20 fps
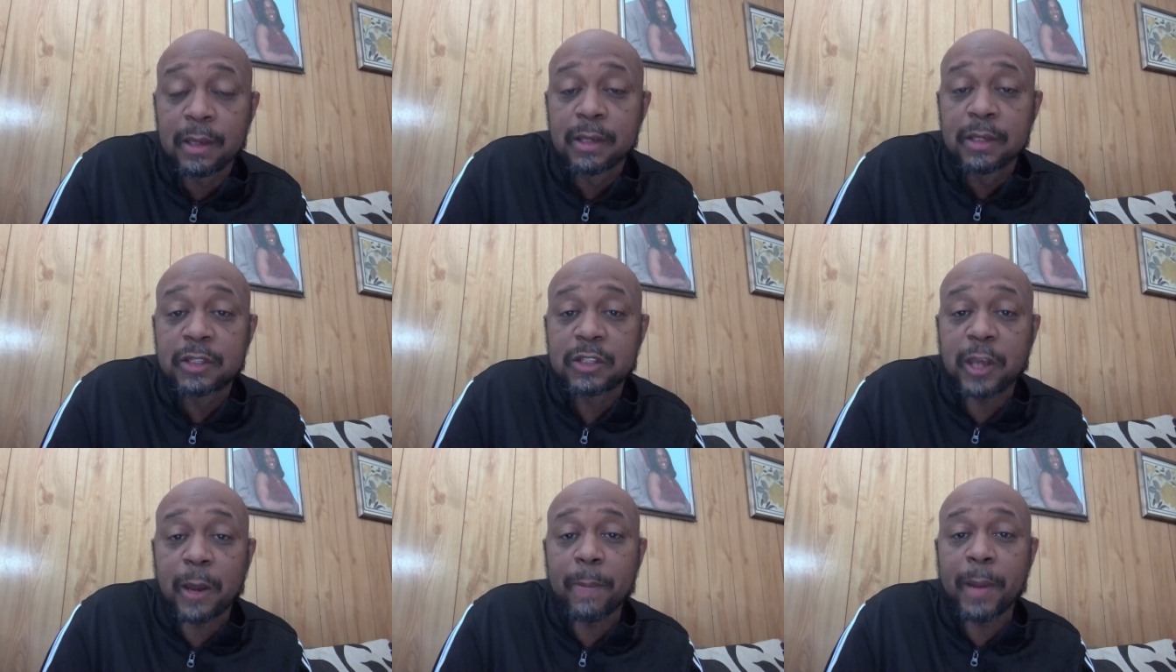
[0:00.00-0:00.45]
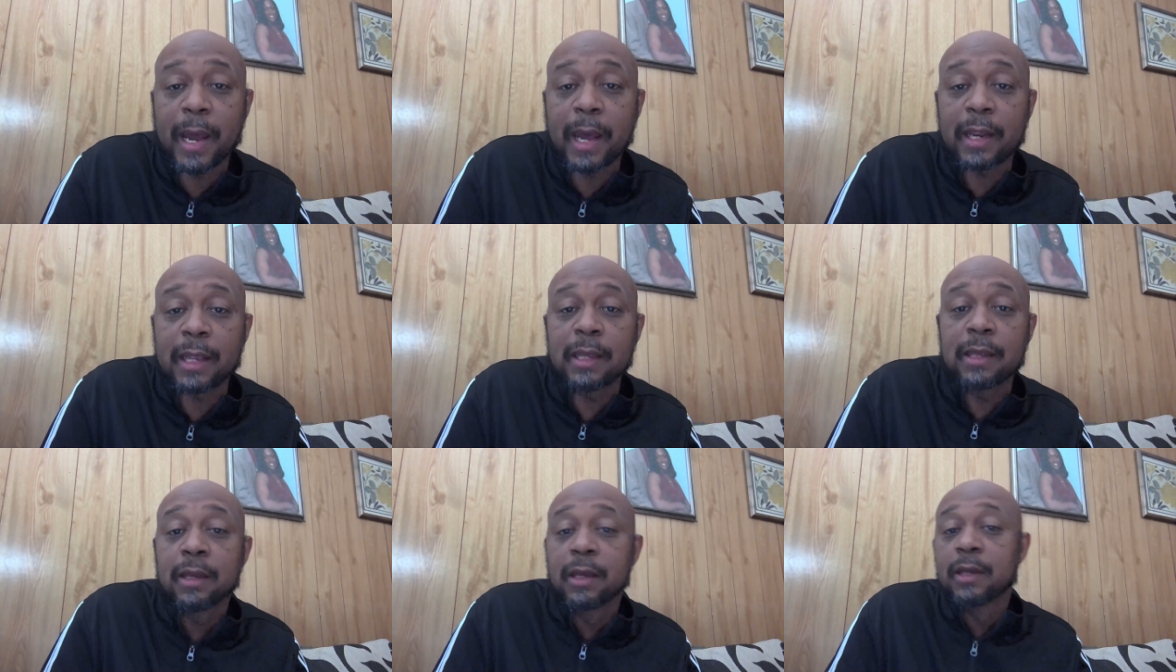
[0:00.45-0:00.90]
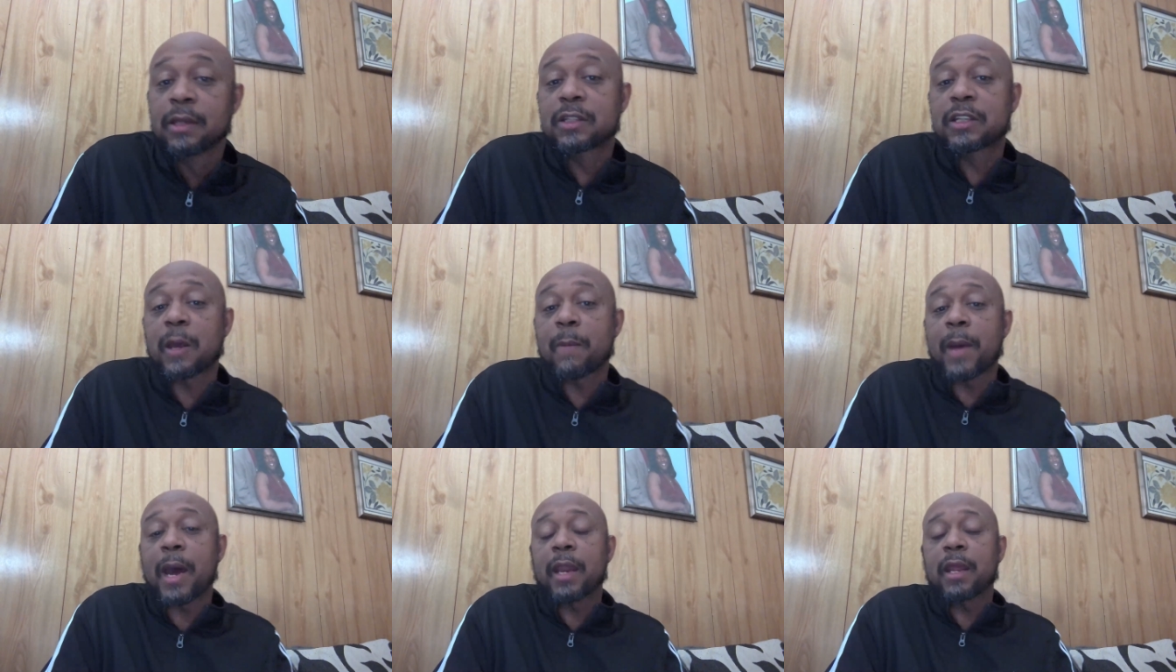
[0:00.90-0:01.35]
somebody,
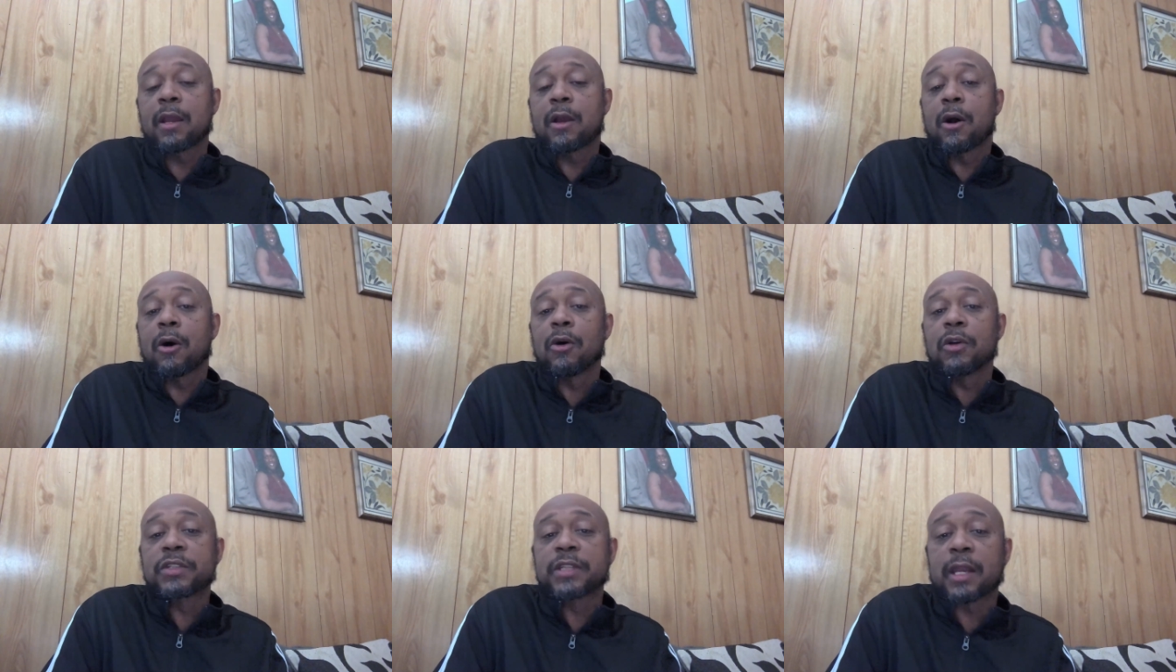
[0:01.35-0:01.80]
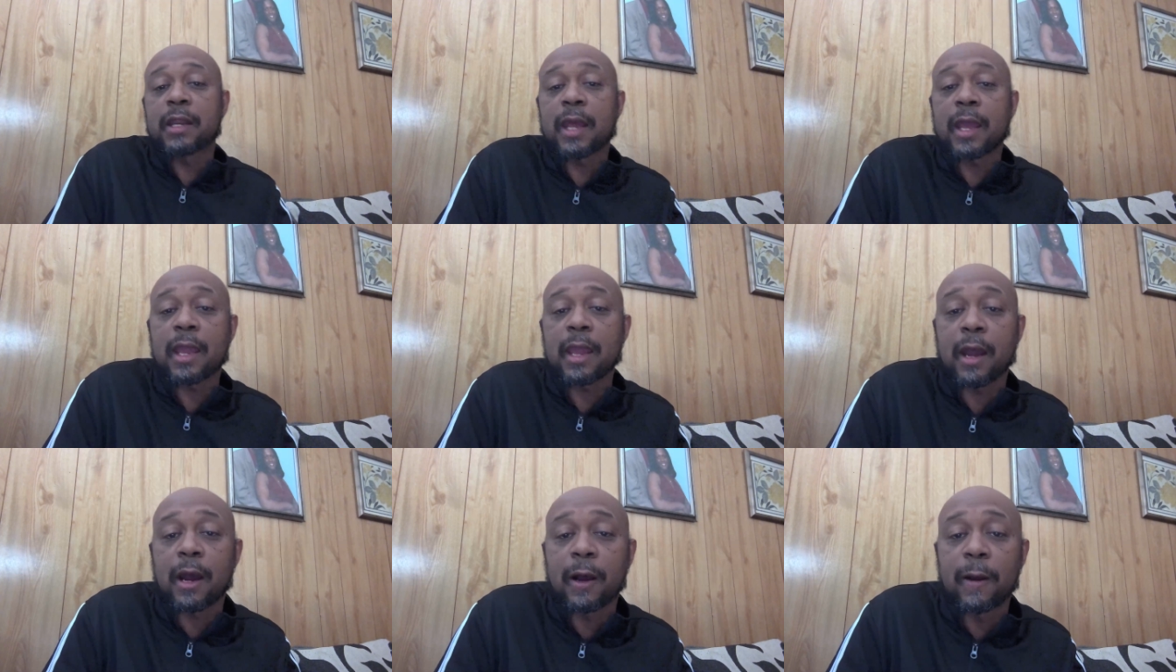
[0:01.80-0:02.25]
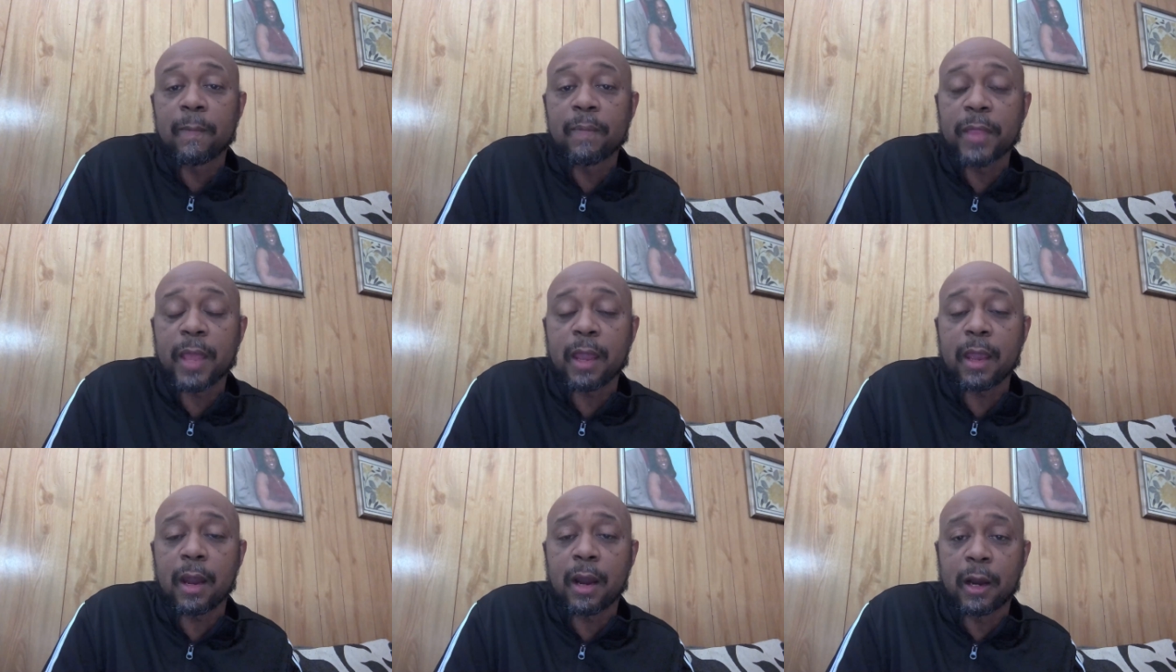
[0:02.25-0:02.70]
somebody goes and they, um,
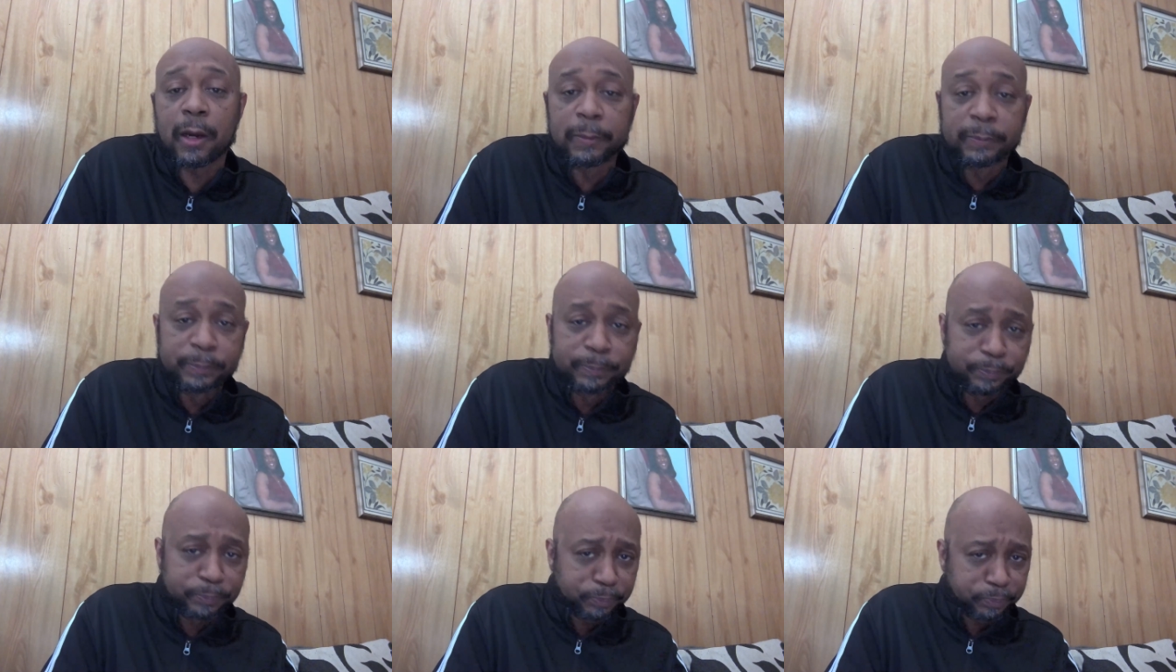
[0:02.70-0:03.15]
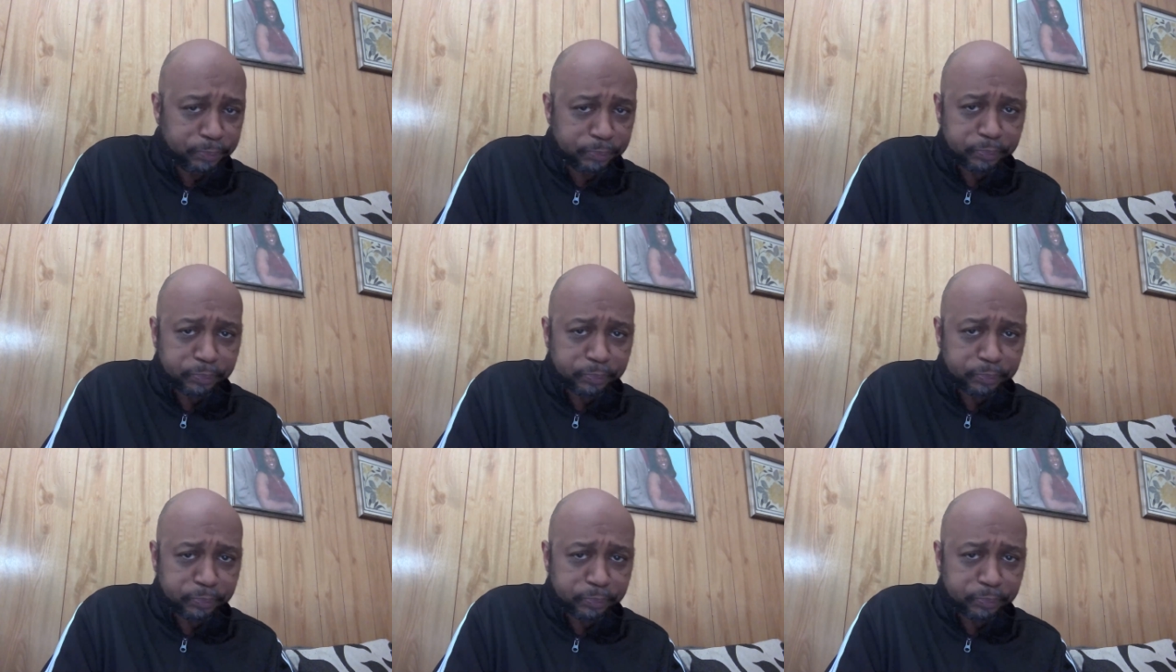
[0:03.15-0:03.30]
they, um,